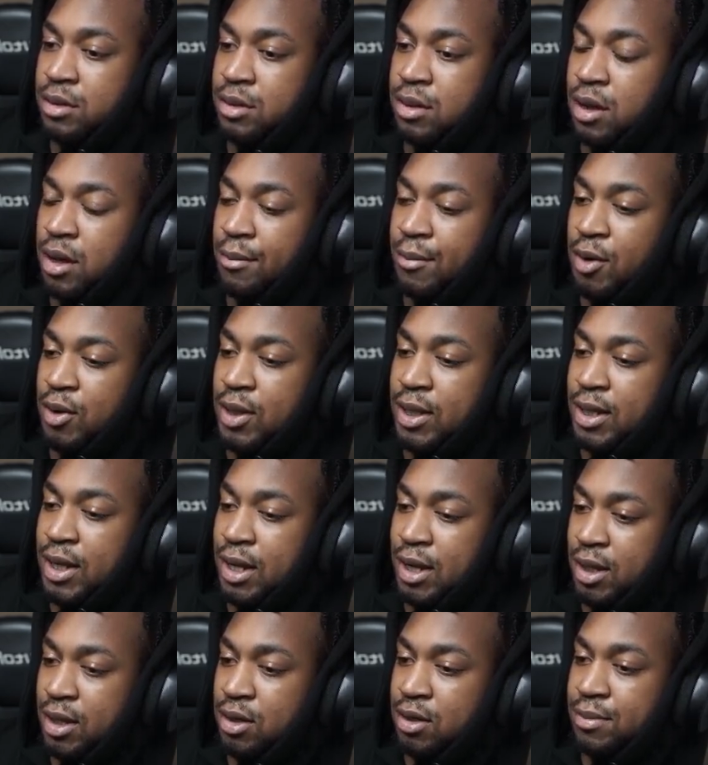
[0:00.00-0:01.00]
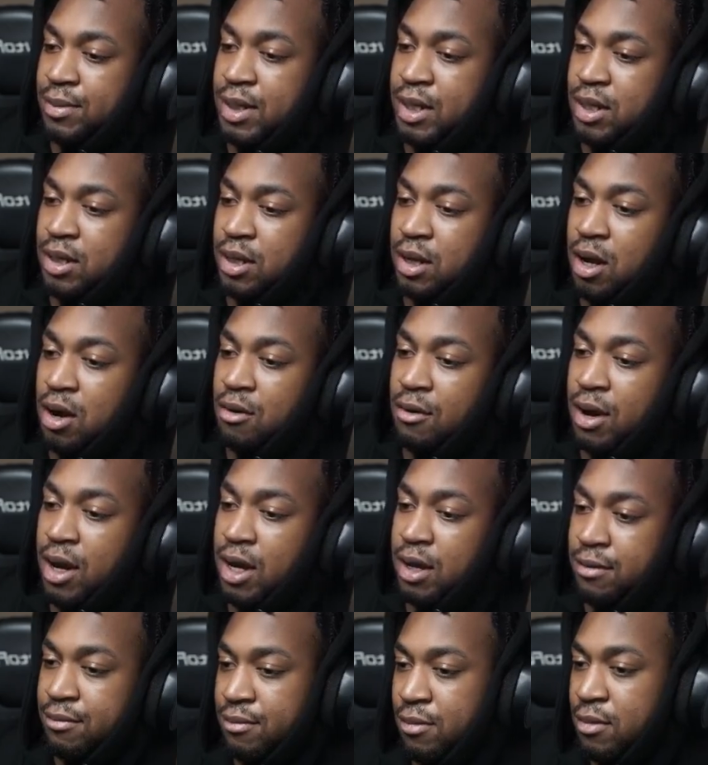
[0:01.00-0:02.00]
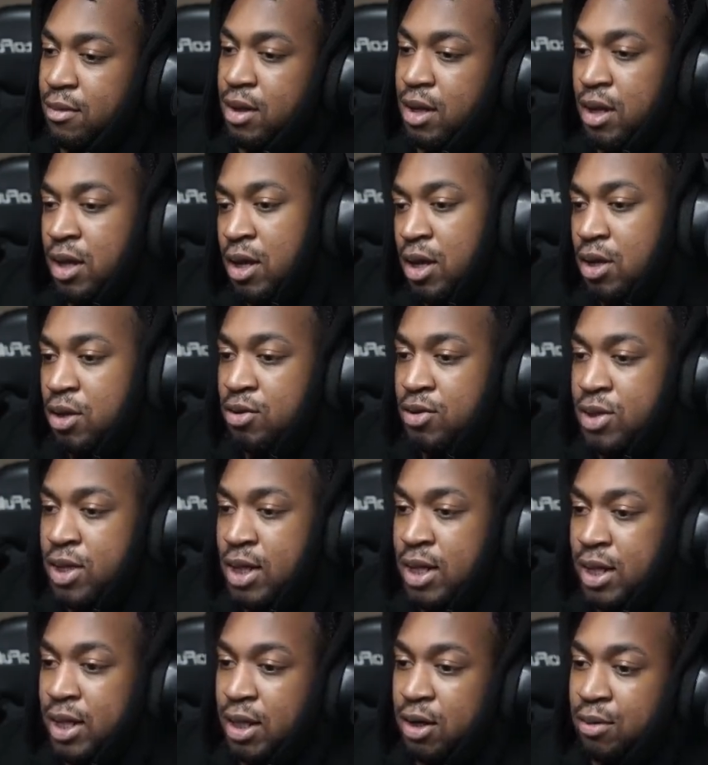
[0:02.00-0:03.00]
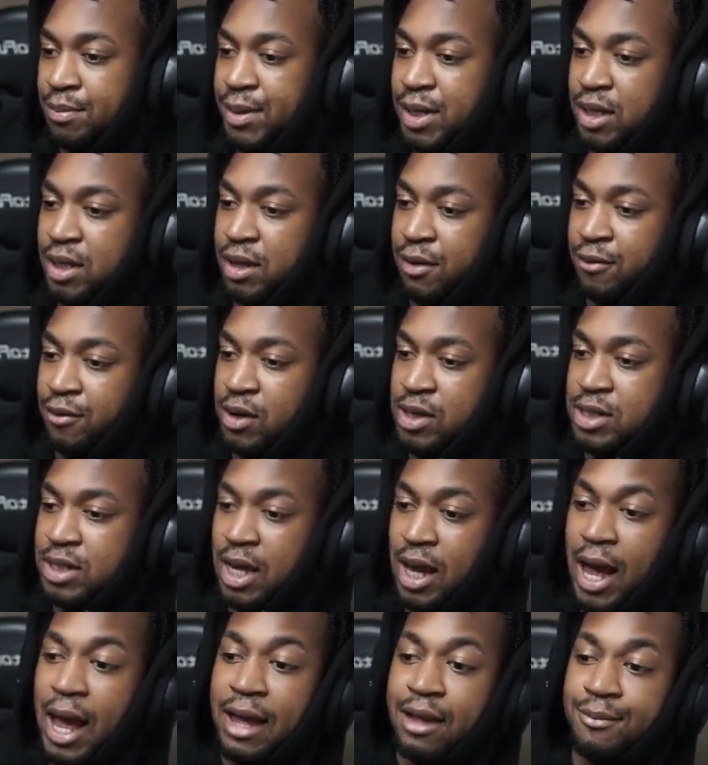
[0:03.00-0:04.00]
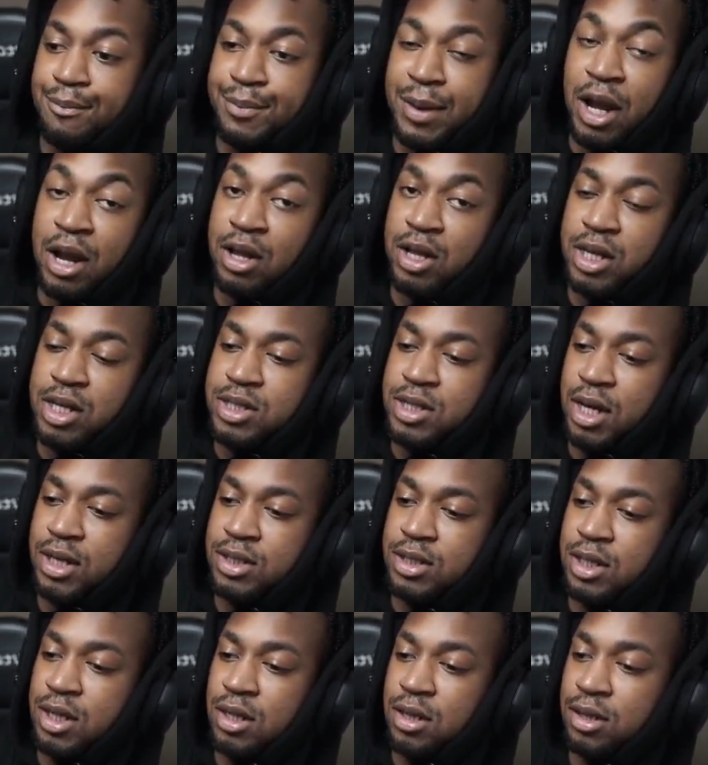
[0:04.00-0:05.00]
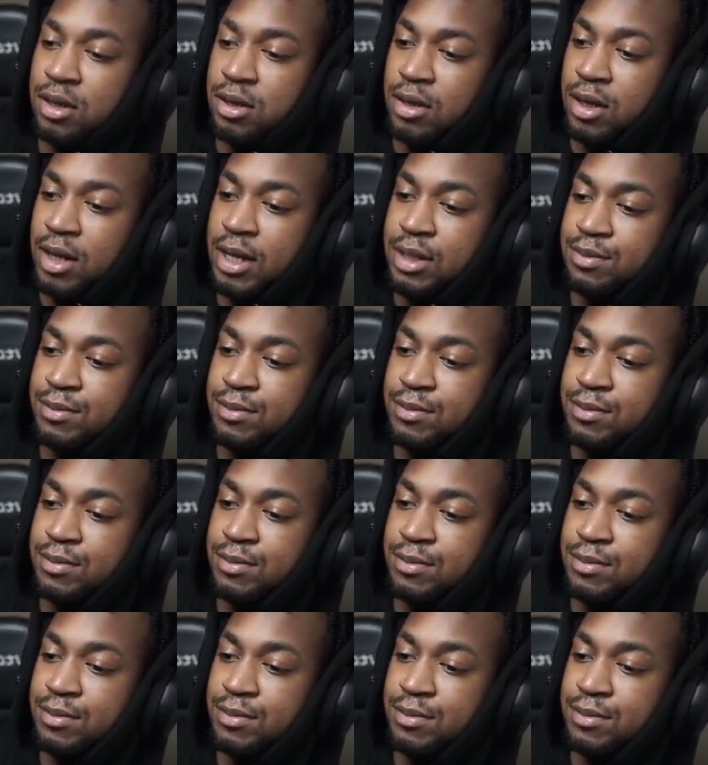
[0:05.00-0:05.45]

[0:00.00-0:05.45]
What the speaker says: I'm holding down a little bit. All right. You see the little bit difference? I barely touched it though. That's